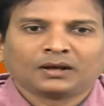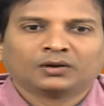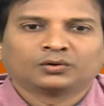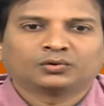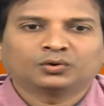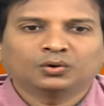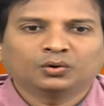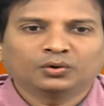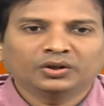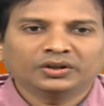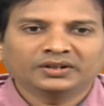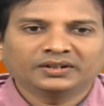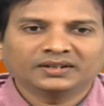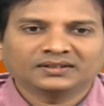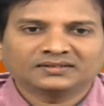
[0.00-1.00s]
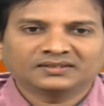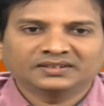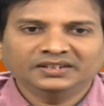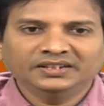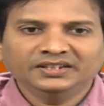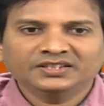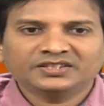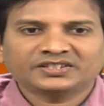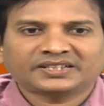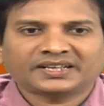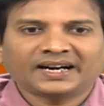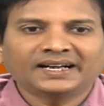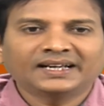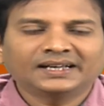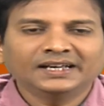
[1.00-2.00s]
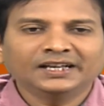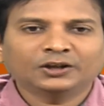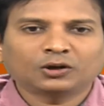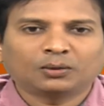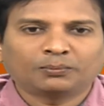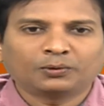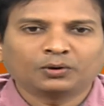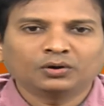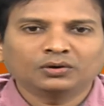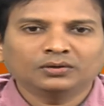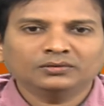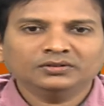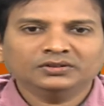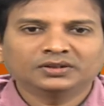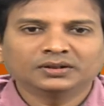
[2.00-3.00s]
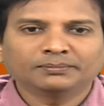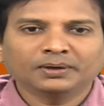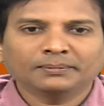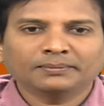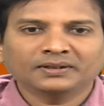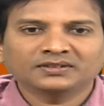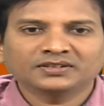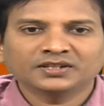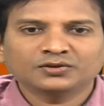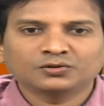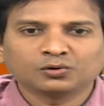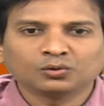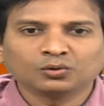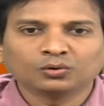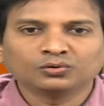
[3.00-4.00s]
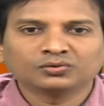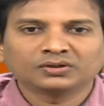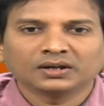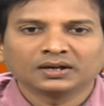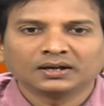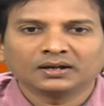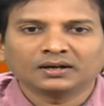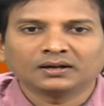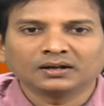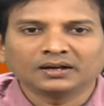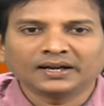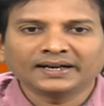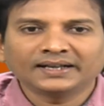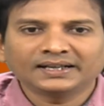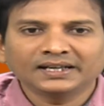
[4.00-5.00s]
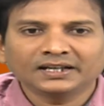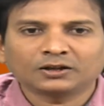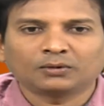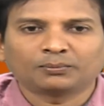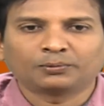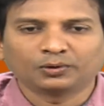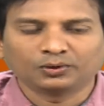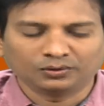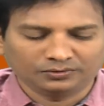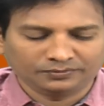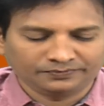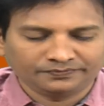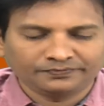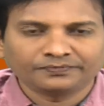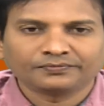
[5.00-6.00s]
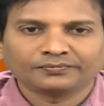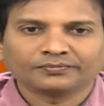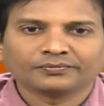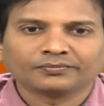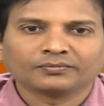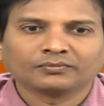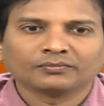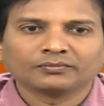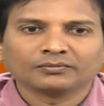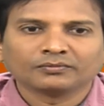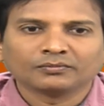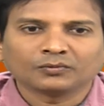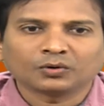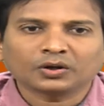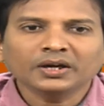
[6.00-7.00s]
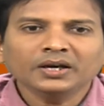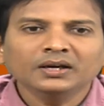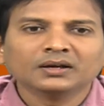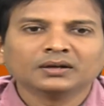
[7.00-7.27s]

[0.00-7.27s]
So, here C is tightly coupled, C++ is loose lightly coupled, okay.